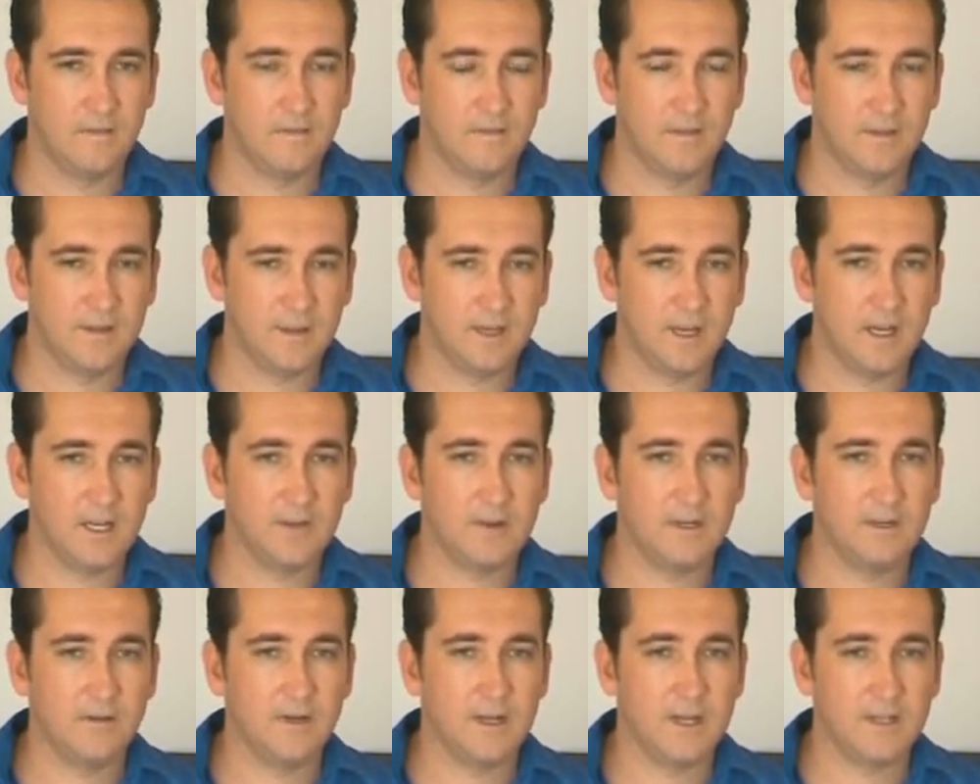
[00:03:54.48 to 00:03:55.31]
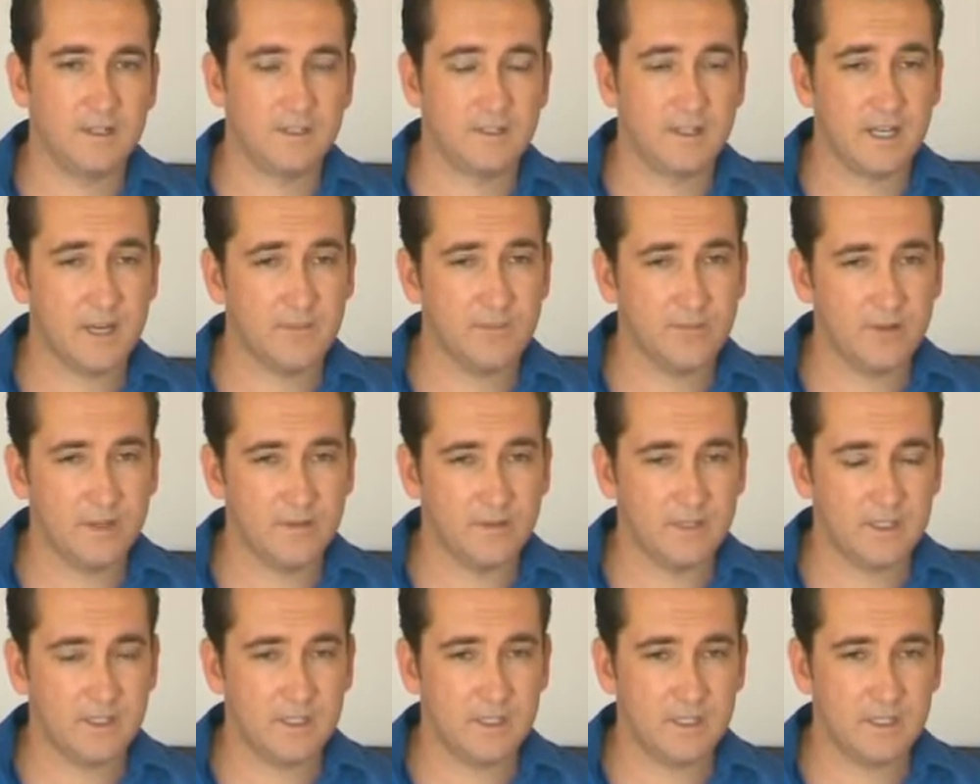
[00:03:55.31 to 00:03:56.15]
The only one who has that
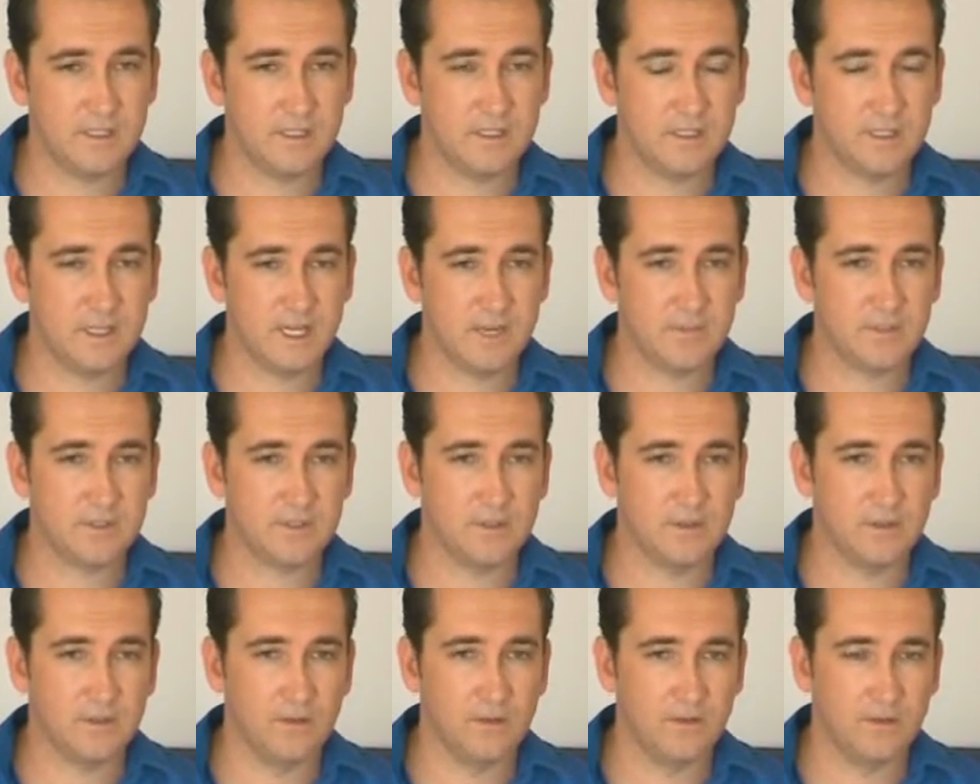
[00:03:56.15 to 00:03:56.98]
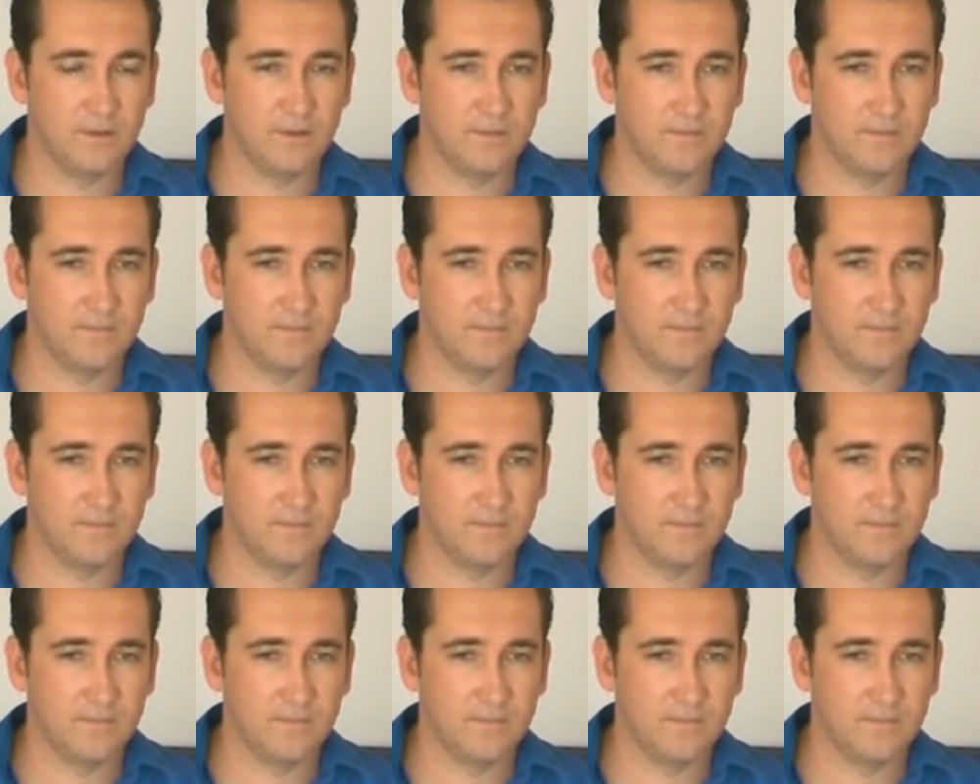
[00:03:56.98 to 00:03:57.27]
privilege is the Absolute.